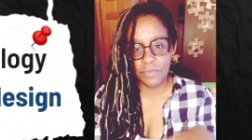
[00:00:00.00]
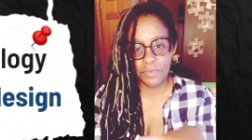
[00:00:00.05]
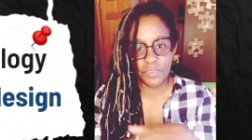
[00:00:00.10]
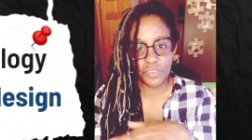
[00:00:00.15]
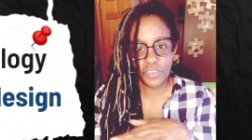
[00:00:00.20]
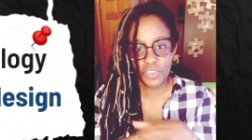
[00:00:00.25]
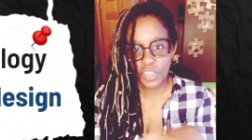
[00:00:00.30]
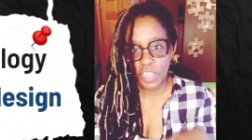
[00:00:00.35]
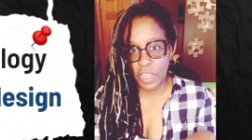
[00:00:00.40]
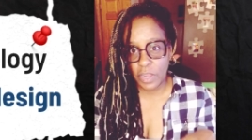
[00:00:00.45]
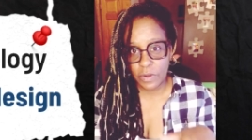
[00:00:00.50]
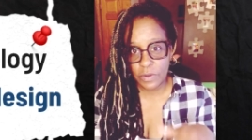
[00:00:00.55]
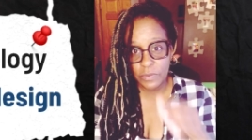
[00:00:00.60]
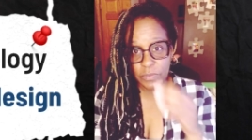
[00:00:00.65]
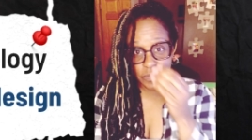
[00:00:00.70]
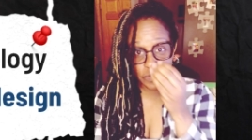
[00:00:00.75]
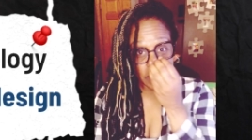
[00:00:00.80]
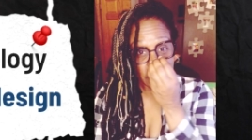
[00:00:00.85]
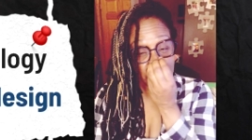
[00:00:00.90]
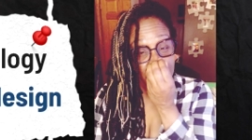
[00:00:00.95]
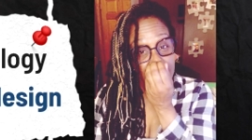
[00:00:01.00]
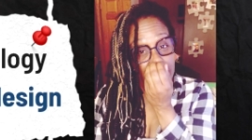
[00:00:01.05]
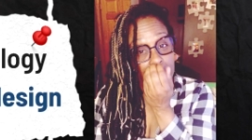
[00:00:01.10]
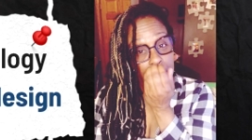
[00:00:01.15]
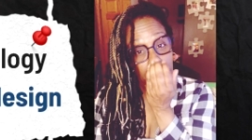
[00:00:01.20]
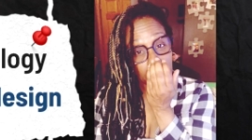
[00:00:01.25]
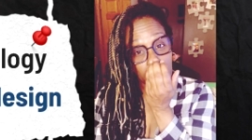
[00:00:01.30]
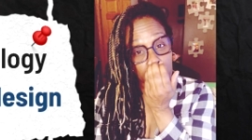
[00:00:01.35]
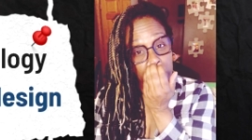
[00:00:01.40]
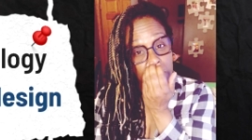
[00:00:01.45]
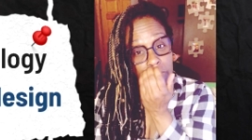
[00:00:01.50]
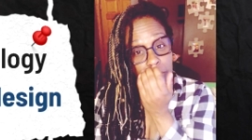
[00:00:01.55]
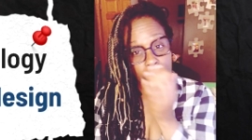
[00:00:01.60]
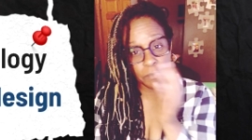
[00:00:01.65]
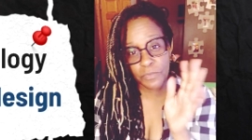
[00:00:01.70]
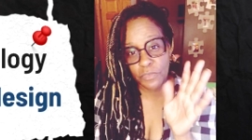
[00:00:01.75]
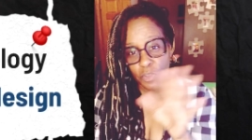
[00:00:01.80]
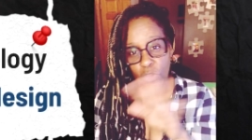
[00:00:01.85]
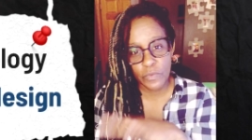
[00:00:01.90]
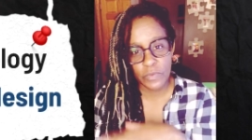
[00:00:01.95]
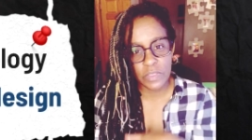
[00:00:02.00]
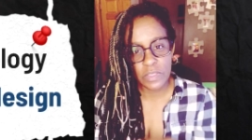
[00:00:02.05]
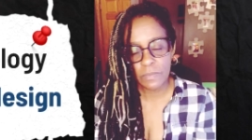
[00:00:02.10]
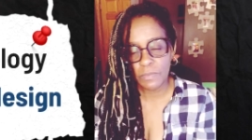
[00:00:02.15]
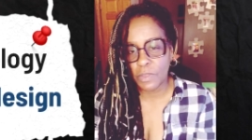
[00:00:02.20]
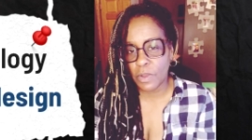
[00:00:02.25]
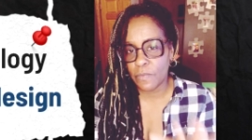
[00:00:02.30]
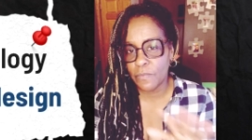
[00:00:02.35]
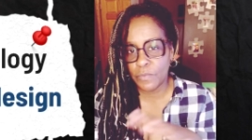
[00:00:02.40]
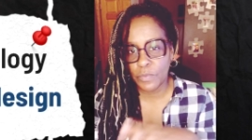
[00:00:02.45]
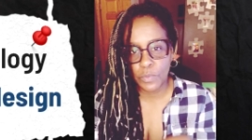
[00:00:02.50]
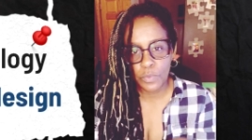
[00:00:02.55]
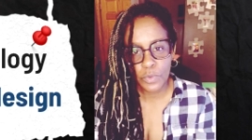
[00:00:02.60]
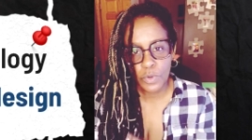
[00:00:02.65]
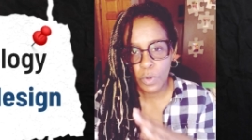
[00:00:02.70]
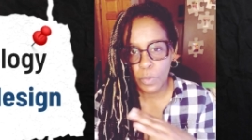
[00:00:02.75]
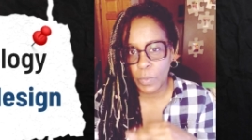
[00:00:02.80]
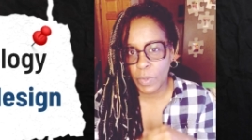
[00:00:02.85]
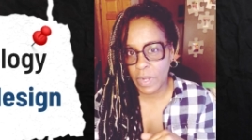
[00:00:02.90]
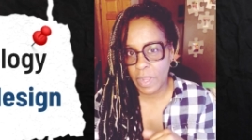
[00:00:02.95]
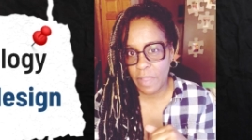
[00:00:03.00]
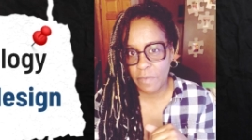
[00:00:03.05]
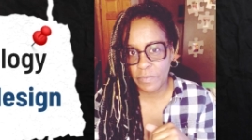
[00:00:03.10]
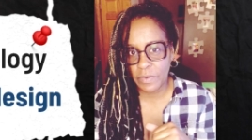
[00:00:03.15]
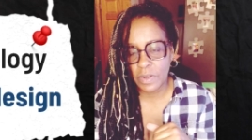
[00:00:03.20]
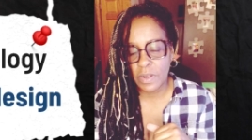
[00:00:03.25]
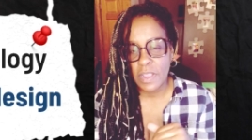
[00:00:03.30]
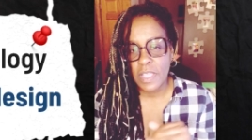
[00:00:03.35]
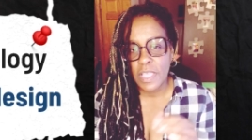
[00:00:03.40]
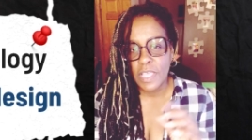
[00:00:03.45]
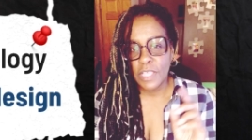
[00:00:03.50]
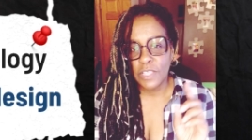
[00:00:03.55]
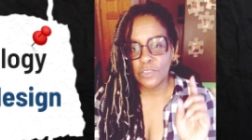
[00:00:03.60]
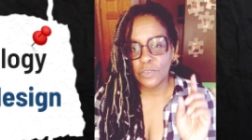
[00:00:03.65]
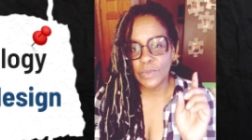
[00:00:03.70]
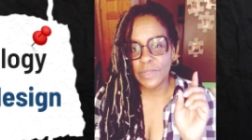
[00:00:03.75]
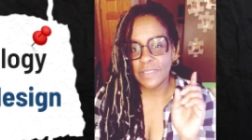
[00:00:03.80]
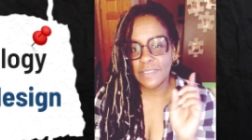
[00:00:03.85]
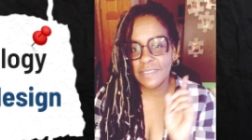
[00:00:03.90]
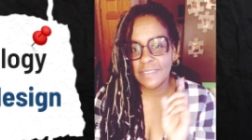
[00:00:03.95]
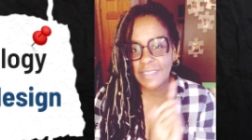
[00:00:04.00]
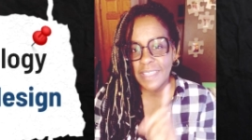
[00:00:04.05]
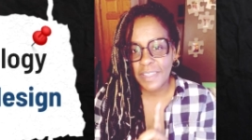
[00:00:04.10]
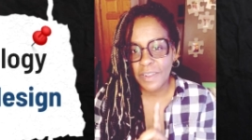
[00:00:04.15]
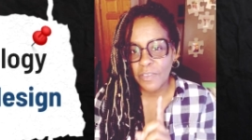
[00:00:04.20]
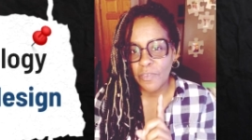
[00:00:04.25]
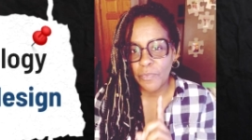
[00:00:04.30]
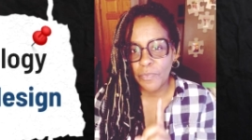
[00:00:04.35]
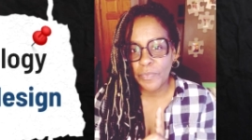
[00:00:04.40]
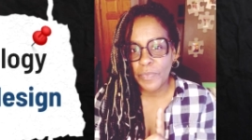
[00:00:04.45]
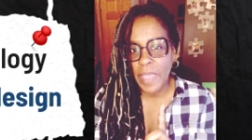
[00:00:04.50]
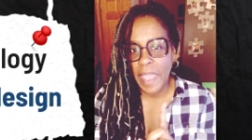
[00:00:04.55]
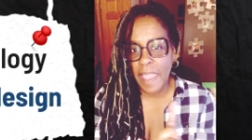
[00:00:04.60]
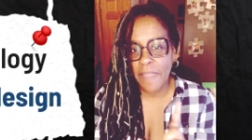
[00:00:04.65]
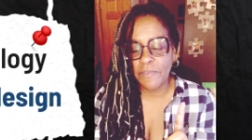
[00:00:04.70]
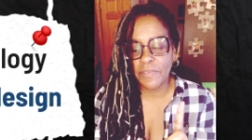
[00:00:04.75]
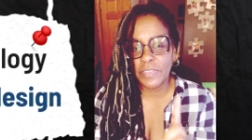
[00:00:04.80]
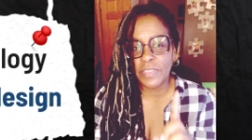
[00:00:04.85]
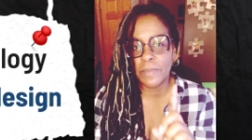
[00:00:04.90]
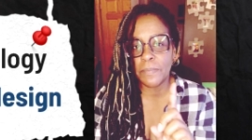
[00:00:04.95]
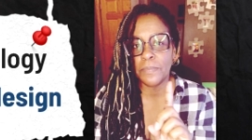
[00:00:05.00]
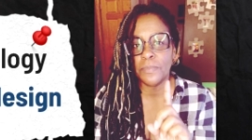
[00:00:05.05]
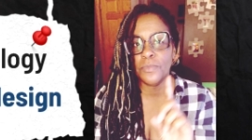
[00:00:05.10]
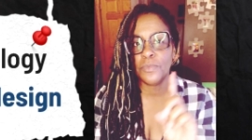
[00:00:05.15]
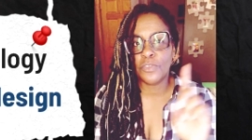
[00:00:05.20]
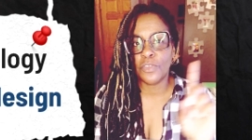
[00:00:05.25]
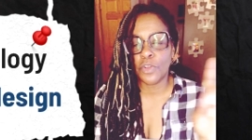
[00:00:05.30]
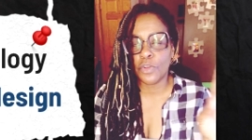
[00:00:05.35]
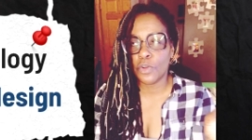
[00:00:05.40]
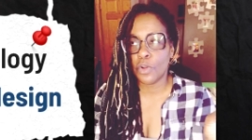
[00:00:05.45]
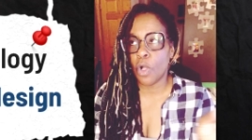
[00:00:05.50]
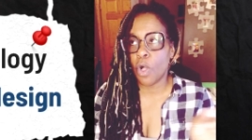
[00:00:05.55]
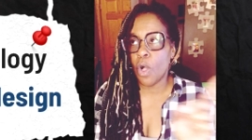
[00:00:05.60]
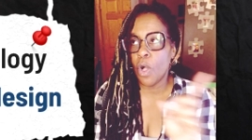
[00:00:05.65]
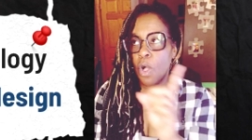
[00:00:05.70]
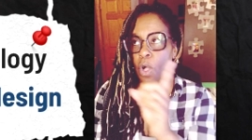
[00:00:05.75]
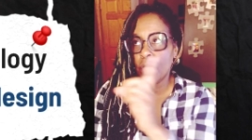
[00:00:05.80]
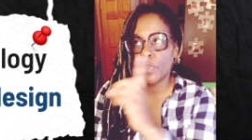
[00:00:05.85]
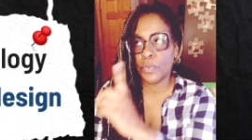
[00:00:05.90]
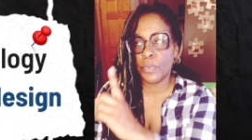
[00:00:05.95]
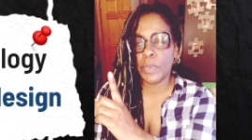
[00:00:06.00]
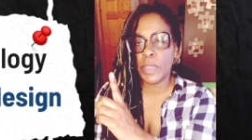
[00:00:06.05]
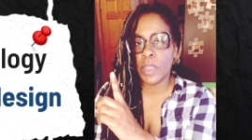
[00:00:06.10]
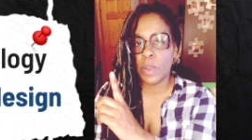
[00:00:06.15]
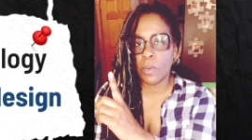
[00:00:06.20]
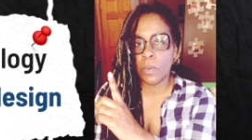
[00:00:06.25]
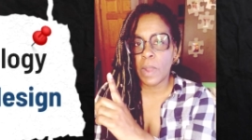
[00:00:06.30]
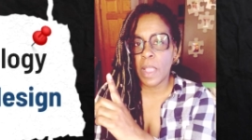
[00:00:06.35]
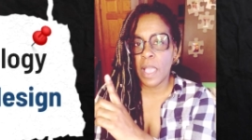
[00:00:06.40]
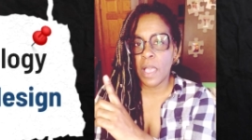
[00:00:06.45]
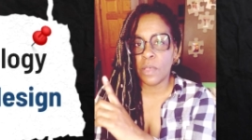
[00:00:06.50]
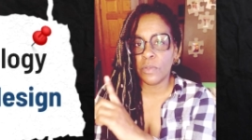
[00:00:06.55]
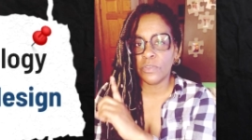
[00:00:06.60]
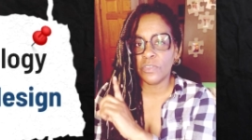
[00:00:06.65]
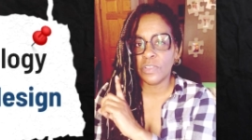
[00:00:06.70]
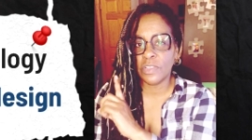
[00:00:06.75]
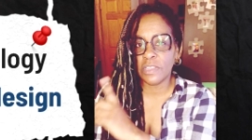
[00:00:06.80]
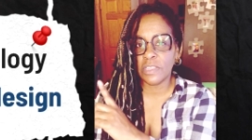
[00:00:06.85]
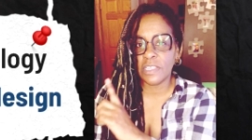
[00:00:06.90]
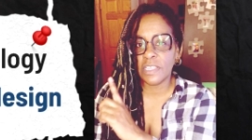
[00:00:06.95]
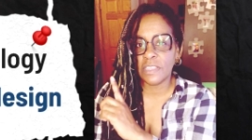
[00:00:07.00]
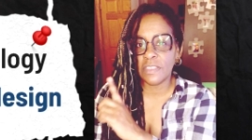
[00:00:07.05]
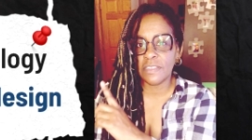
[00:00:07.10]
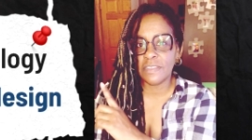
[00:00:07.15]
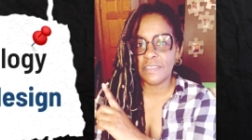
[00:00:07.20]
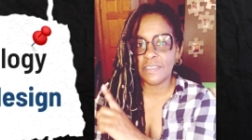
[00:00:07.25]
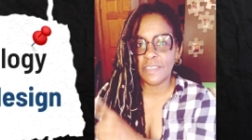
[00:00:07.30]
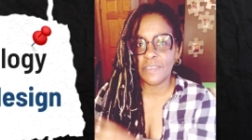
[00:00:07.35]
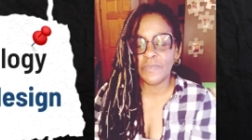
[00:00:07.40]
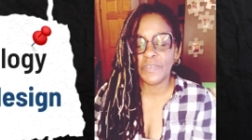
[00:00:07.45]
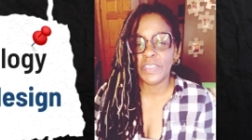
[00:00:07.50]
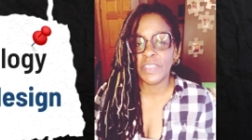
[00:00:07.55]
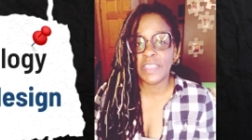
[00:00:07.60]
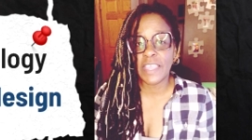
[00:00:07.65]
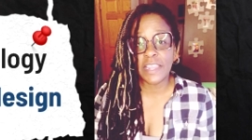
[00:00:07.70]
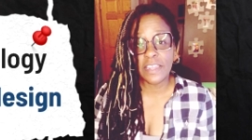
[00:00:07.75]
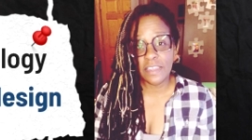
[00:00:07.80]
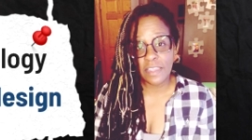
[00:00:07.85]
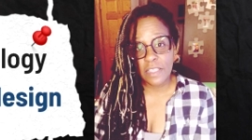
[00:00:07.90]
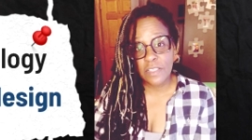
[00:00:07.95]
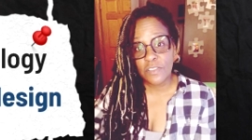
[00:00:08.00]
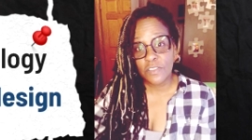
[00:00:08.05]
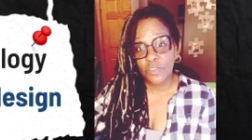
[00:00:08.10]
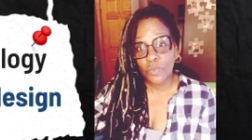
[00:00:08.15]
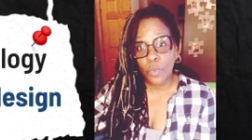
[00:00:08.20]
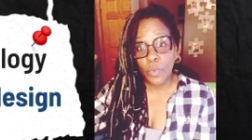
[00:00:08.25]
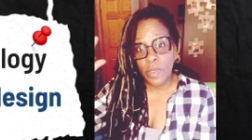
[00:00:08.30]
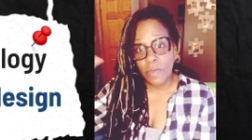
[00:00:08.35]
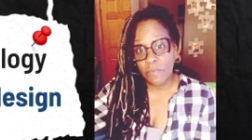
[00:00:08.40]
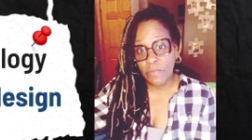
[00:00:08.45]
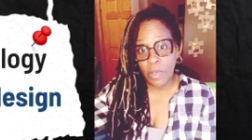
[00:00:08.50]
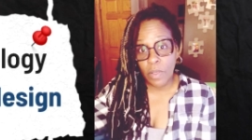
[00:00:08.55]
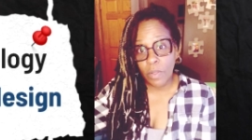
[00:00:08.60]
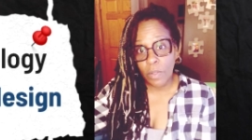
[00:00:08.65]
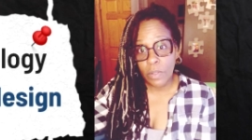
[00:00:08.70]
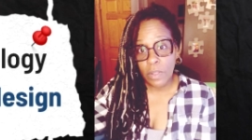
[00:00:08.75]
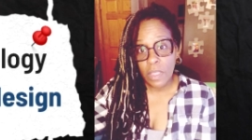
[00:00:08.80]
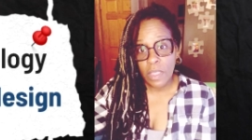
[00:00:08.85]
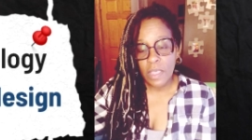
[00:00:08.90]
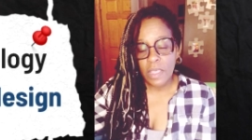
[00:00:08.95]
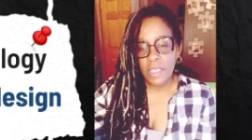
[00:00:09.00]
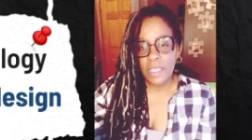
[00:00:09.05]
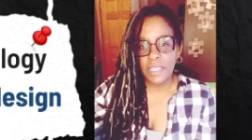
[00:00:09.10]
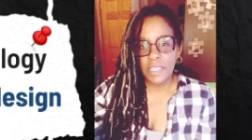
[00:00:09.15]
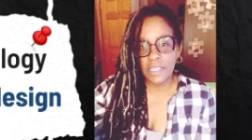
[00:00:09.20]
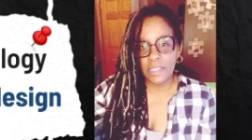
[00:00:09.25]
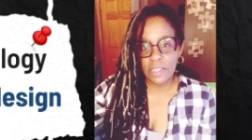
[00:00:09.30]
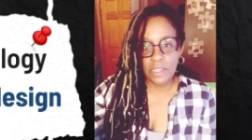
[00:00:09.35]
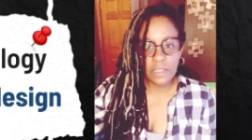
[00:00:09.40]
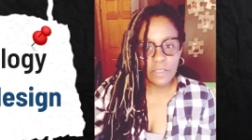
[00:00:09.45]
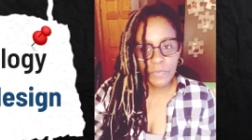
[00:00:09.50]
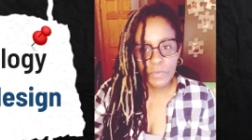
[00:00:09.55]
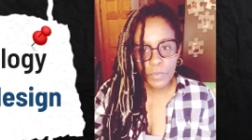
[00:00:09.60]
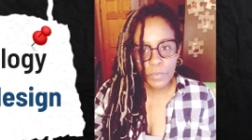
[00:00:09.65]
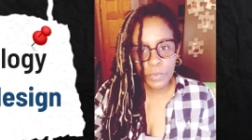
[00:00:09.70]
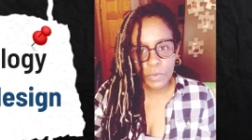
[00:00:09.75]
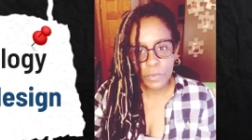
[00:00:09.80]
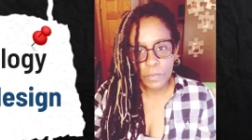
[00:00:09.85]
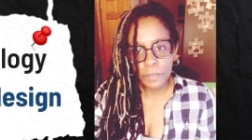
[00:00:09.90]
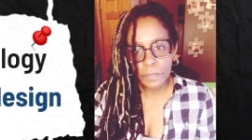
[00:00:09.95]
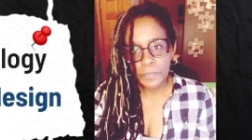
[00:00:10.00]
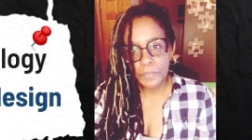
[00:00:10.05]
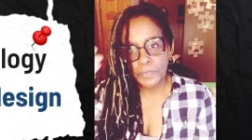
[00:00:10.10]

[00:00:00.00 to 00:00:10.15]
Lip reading: chairs and table when I'm serving them their food or whatever. So instead of having them turn all the way around to look at the TV that does swivel in the living room,